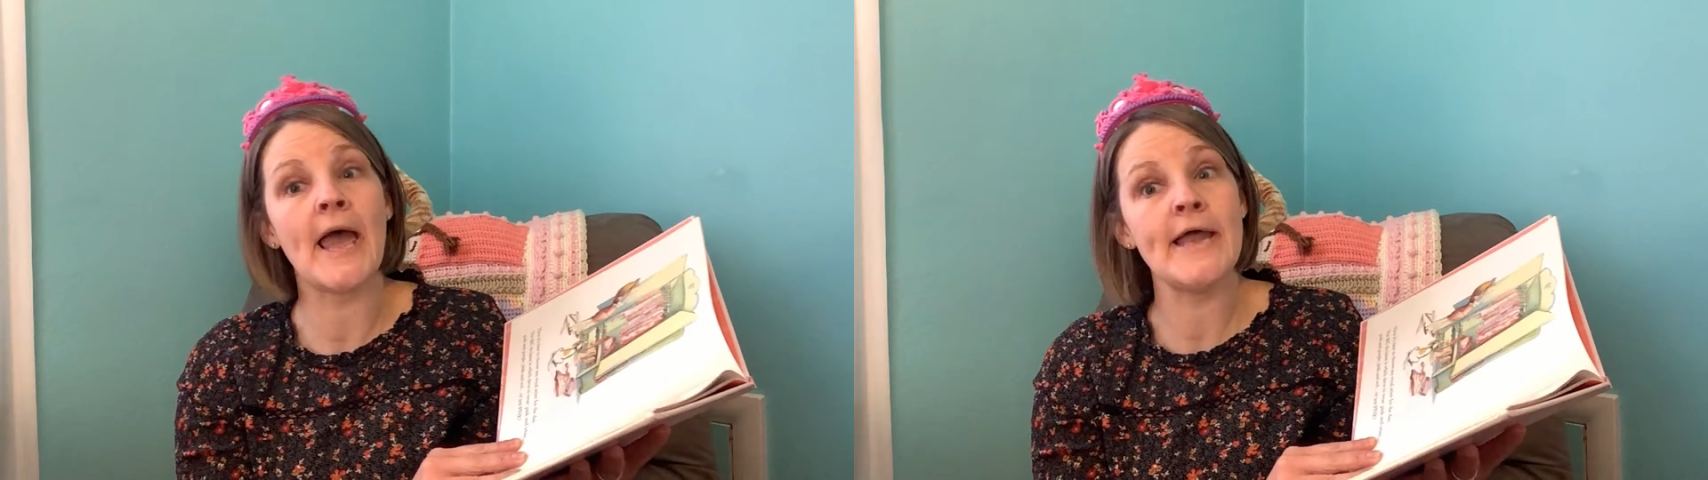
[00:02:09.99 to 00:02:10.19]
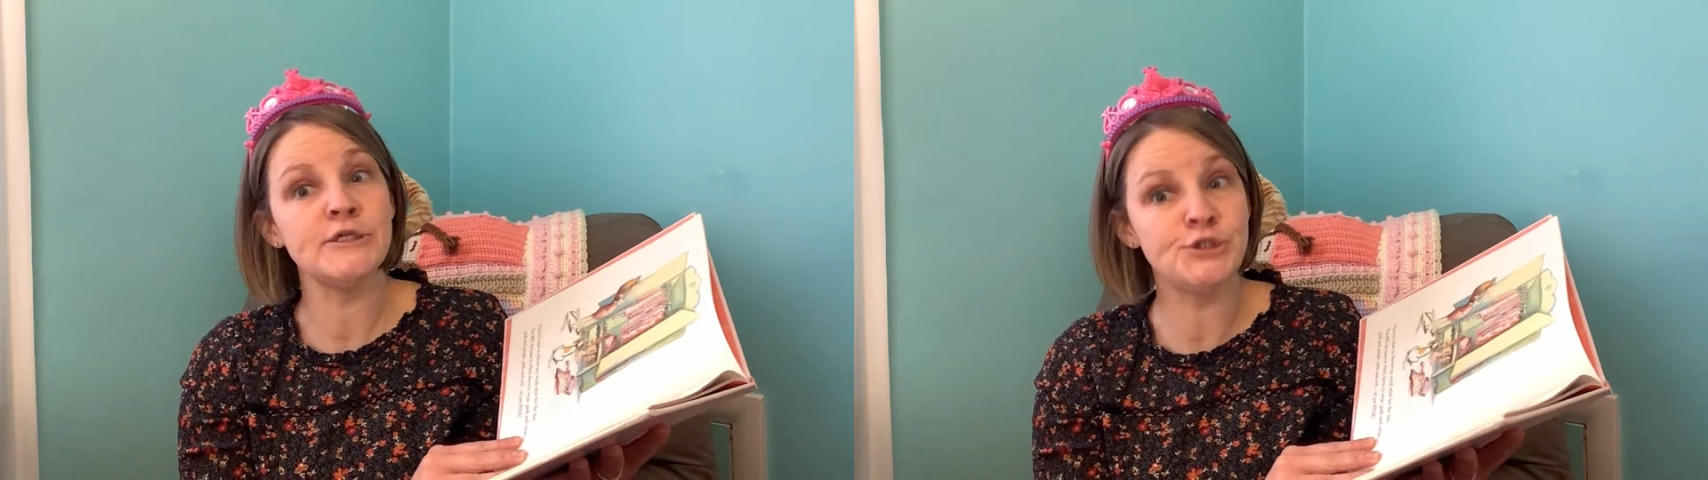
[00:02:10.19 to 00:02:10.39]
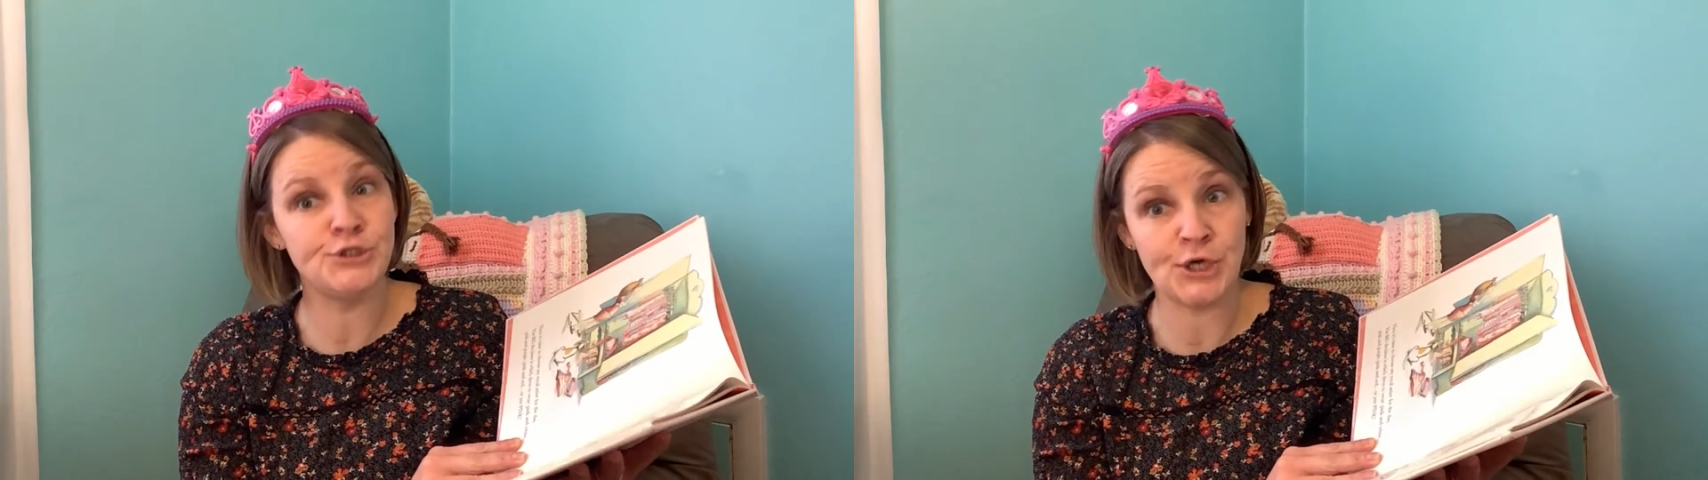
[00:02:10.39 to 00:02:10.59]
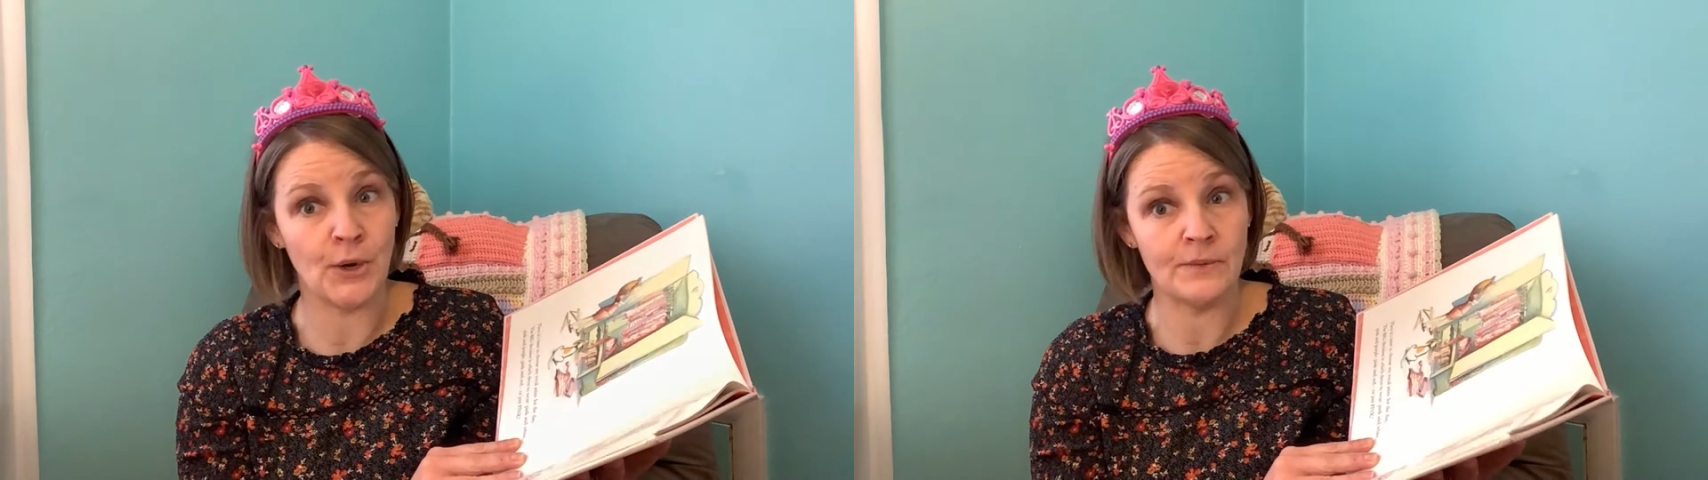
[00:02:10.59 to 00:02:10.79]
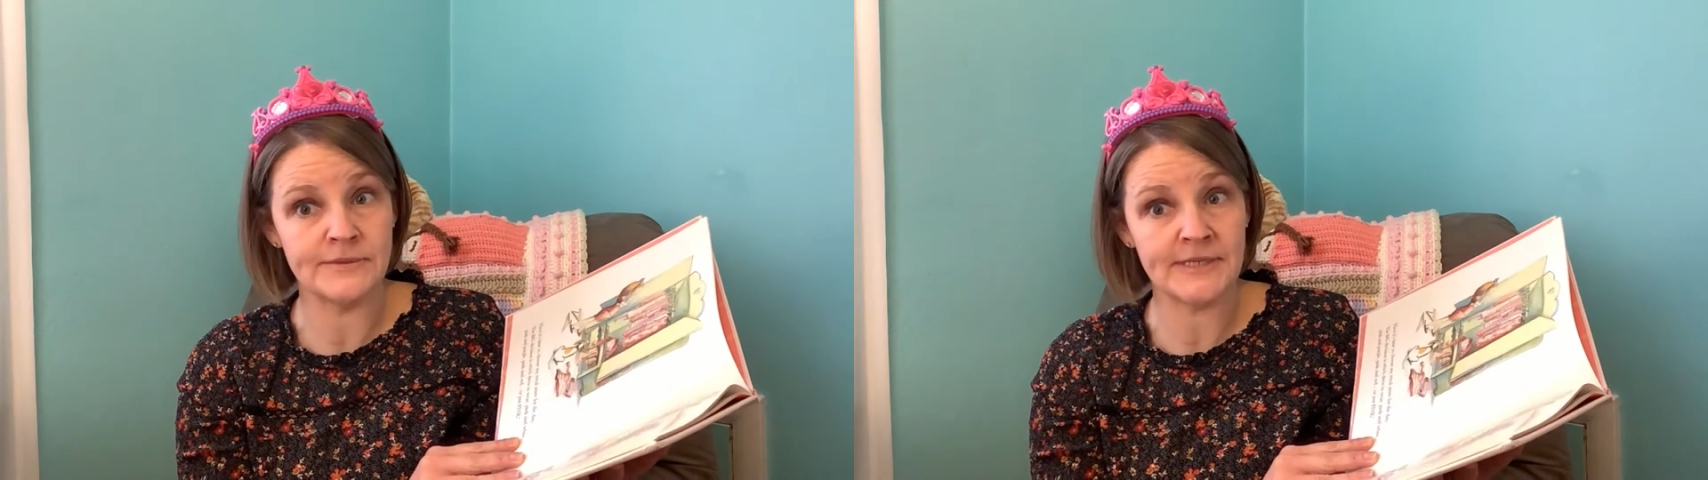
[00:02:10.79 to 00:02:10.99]
and
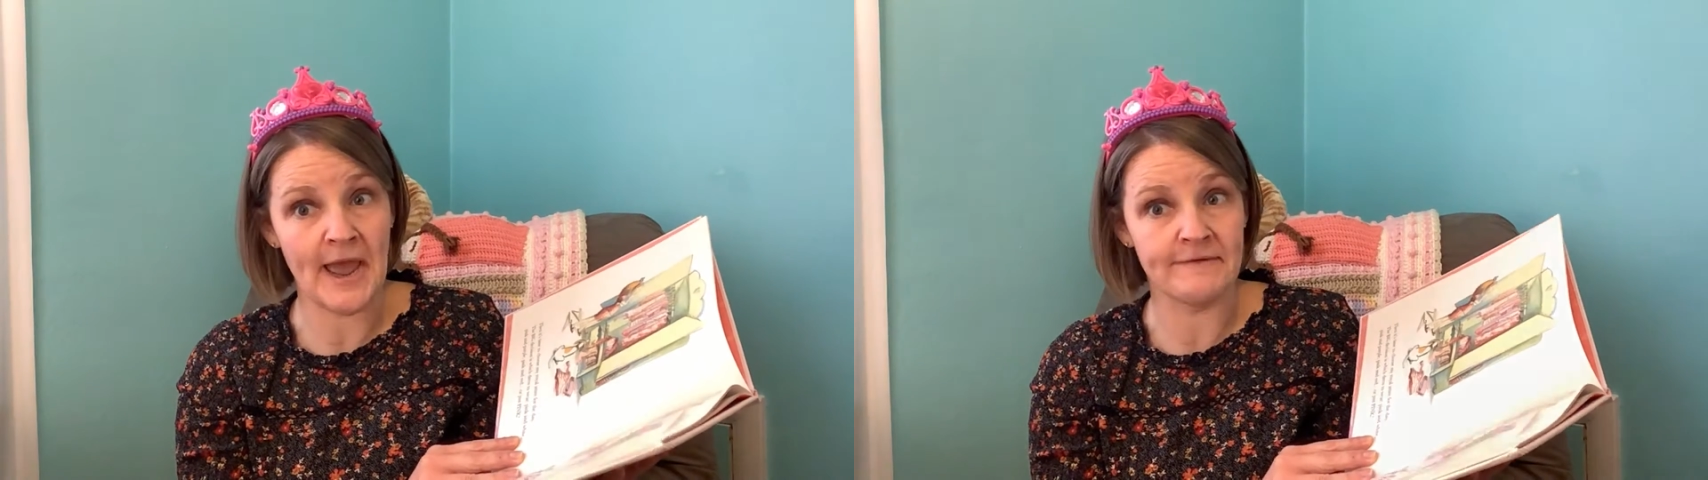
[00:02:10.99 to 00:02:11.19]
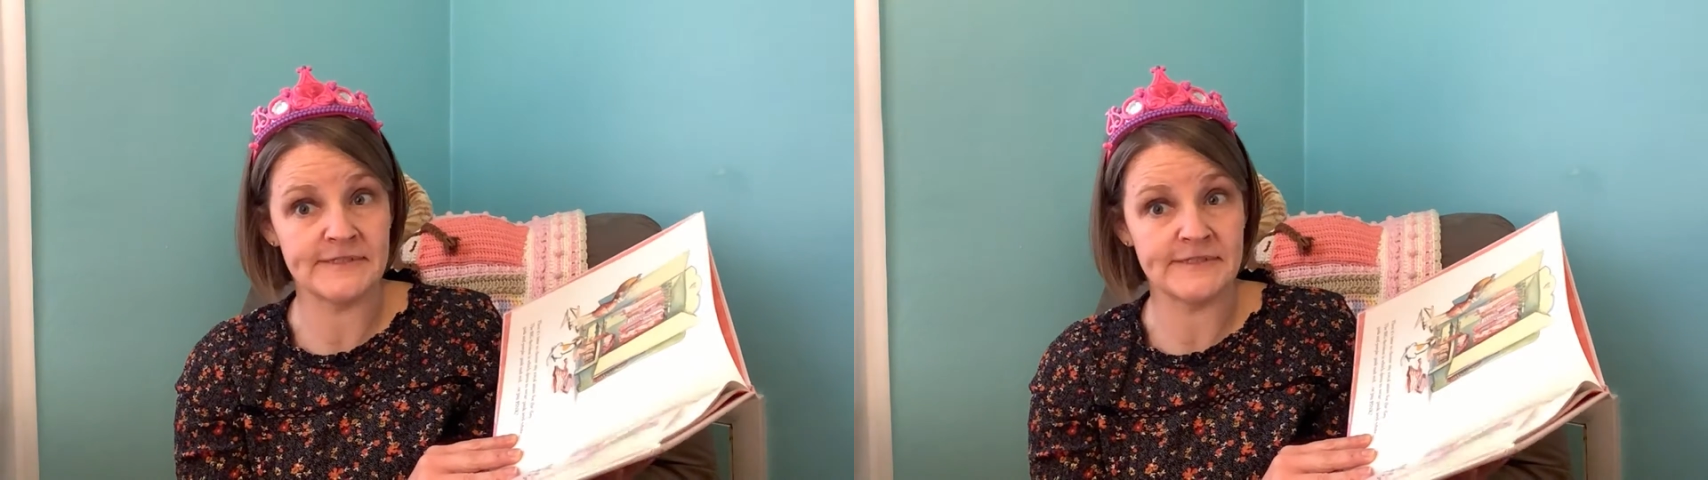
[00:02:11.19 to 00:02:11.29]
don't have